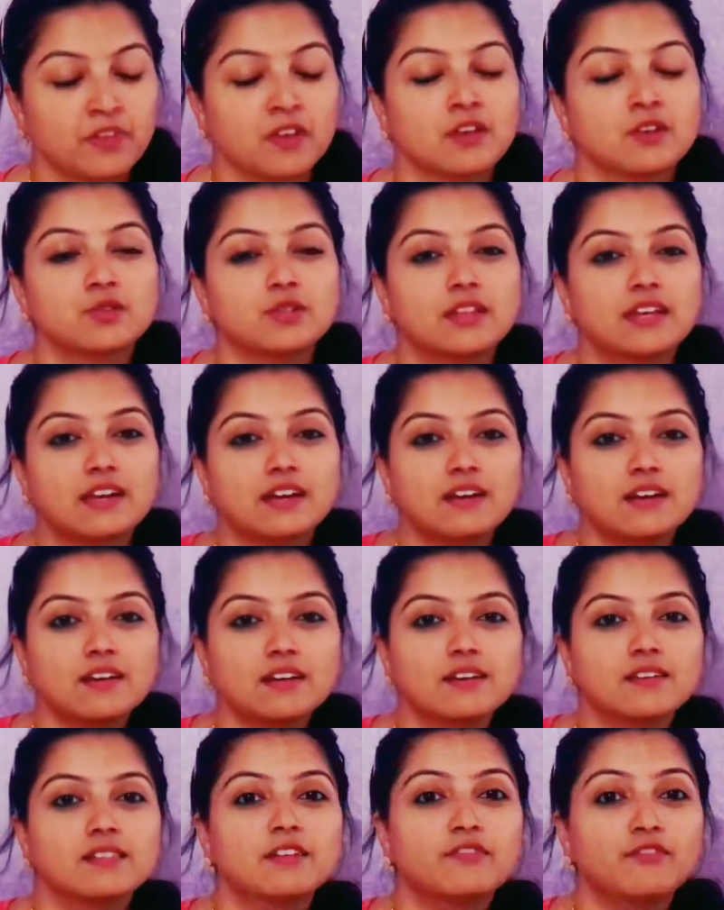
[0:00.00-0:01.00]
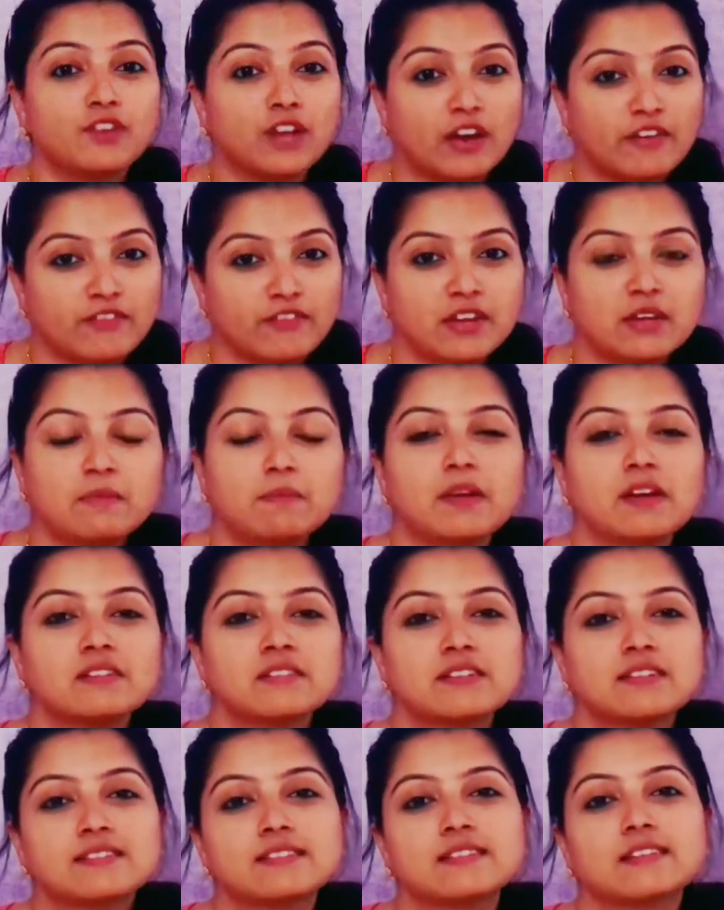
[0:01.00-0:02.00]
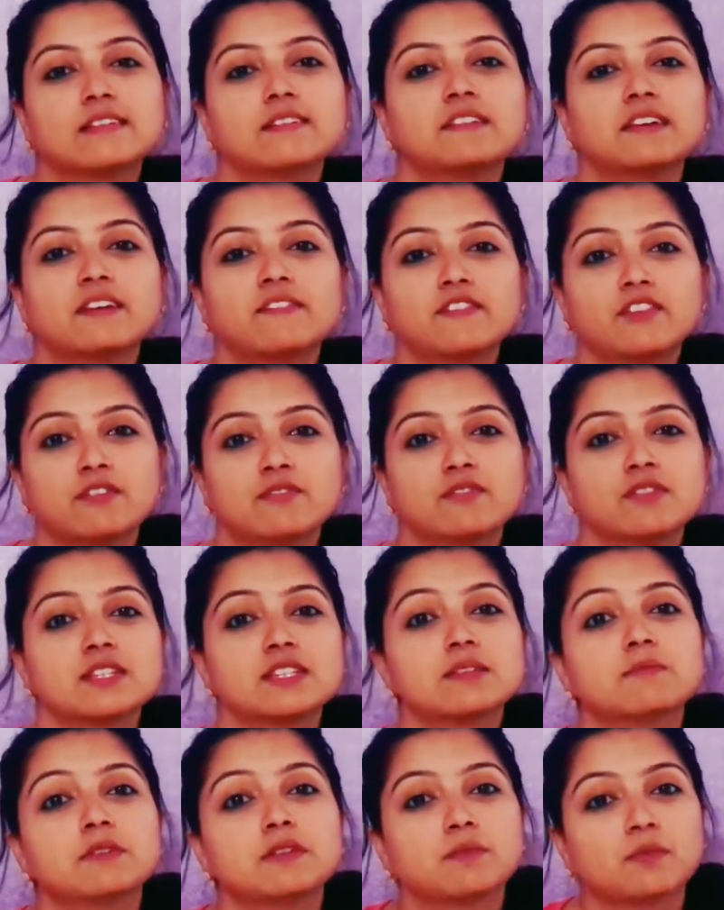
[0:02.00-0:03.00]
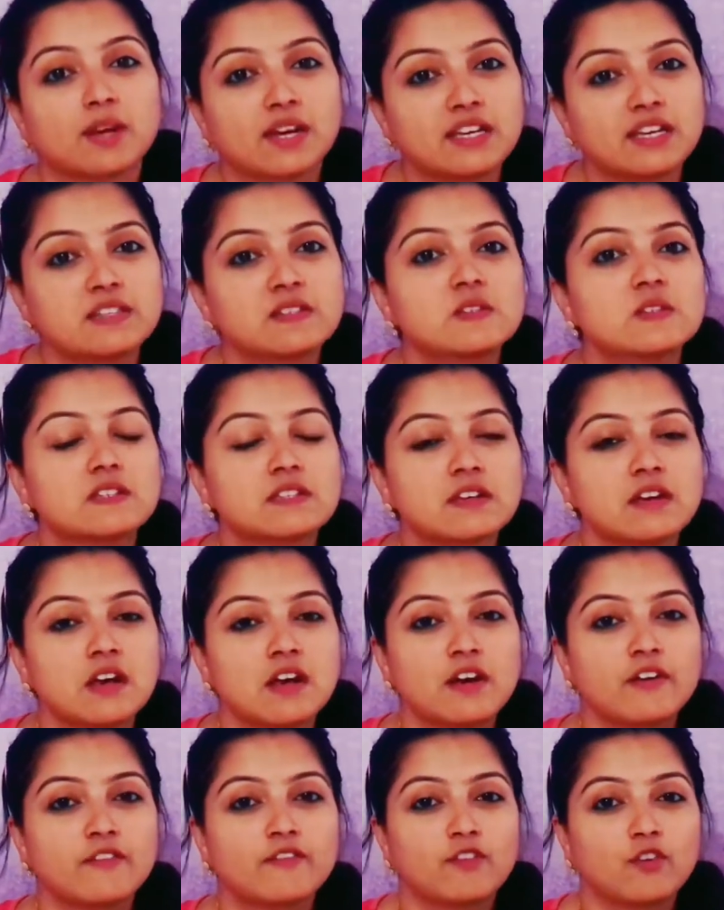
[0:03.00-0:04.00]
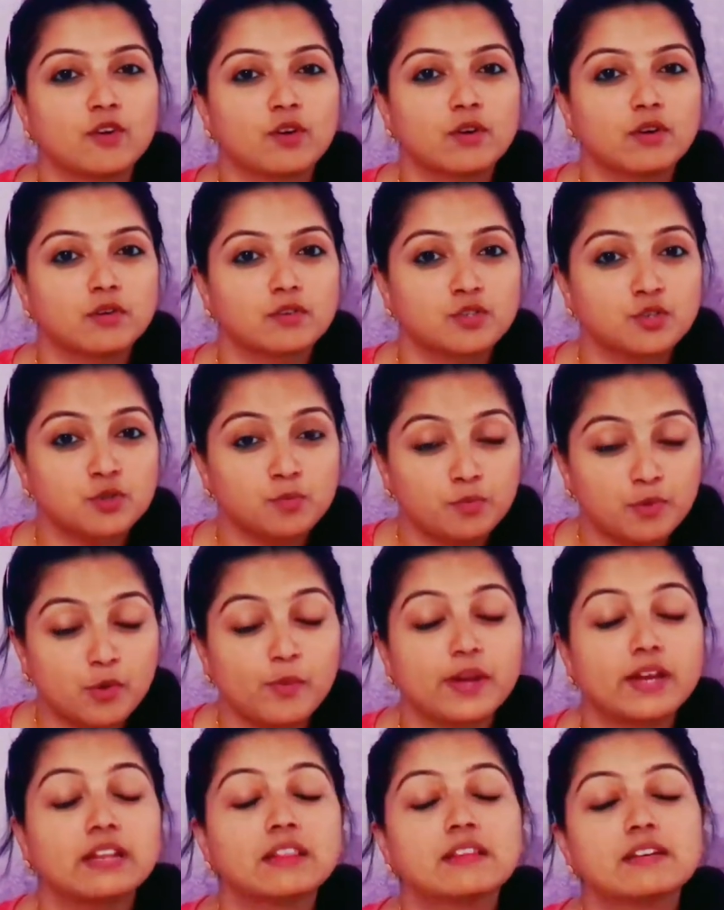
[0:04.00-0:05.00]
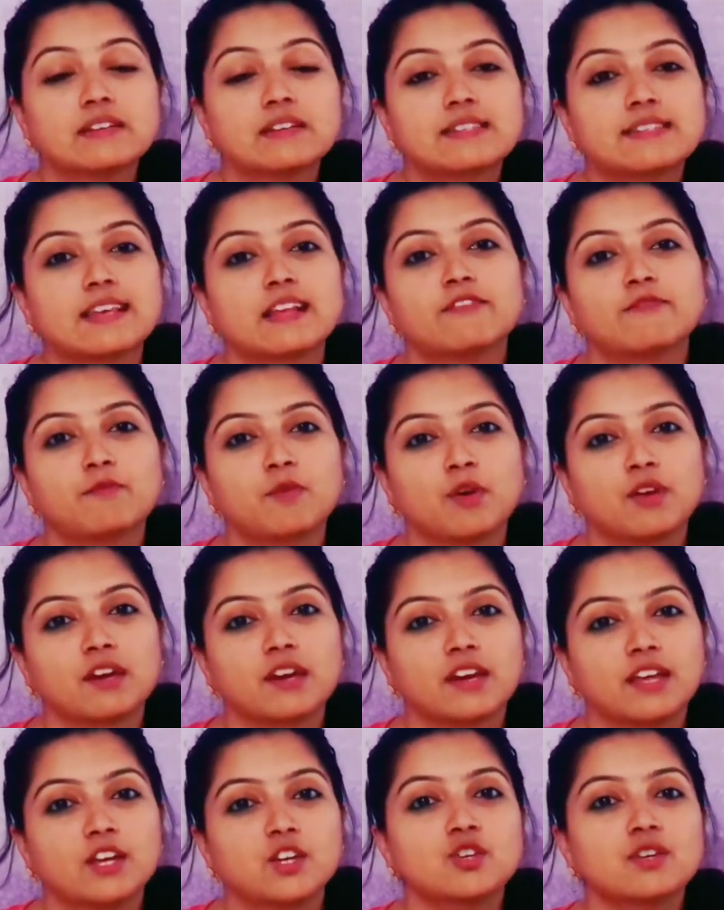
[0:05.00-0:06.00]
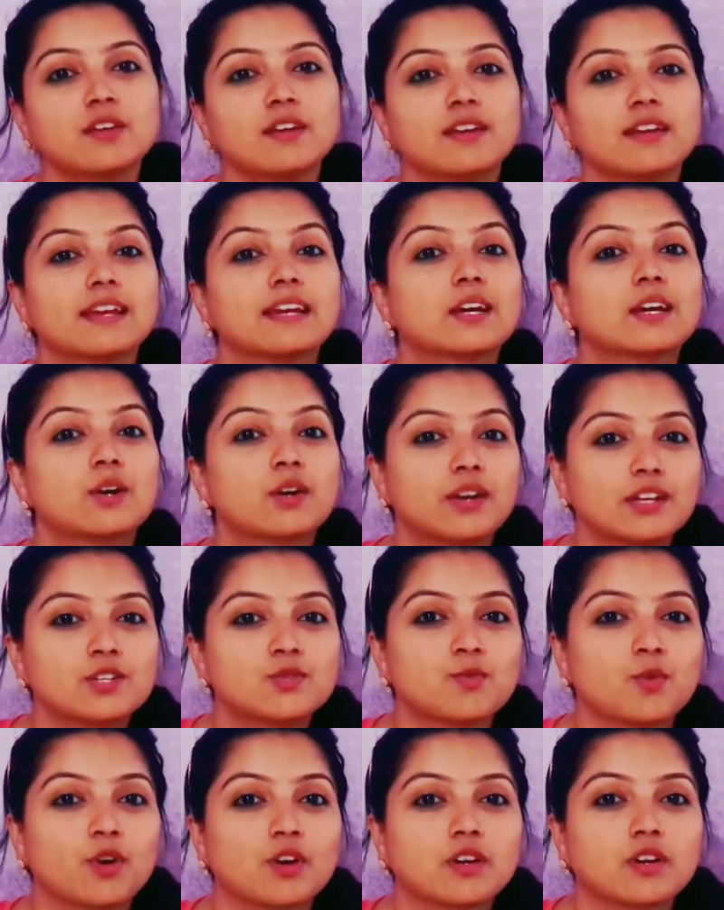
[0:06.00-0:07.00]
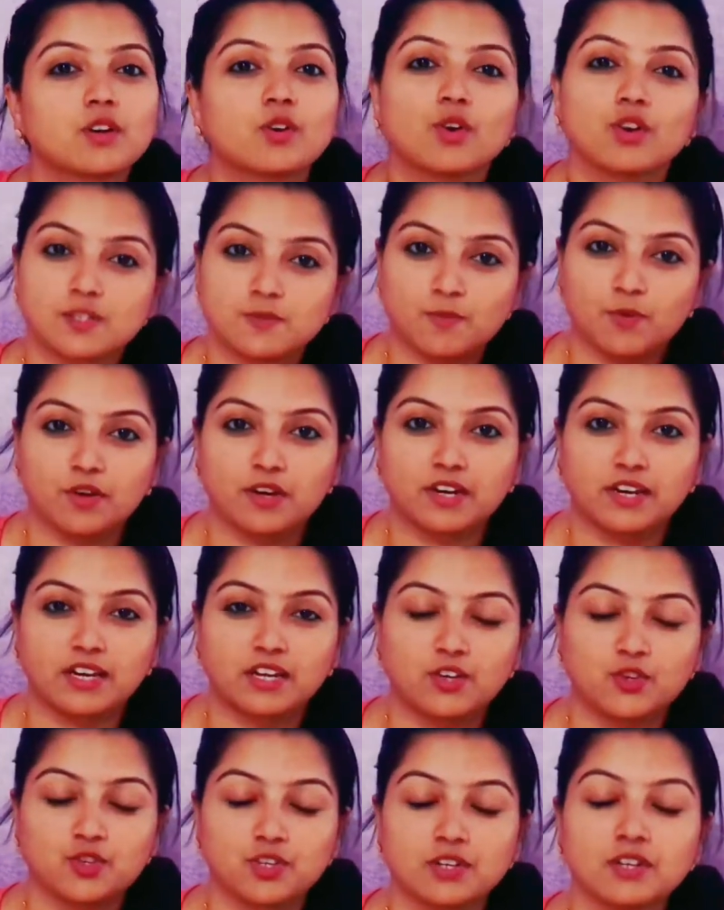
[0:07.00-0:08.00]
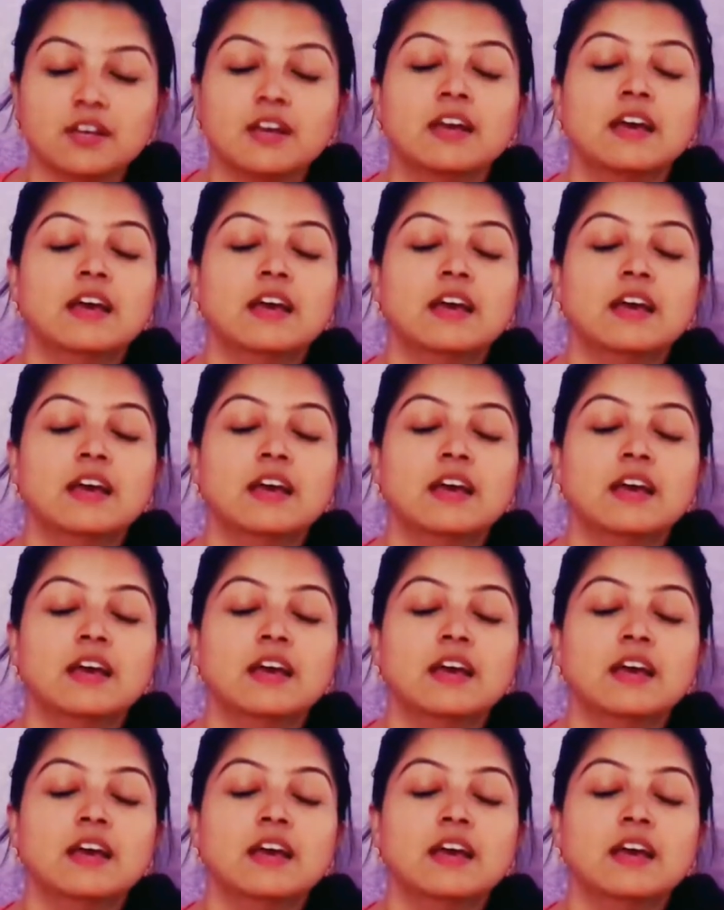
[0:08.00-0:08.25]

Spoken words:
So there are the flowering plants itself, they have given some devices to prevent the self-pollination and encourage what? Cross-pollination.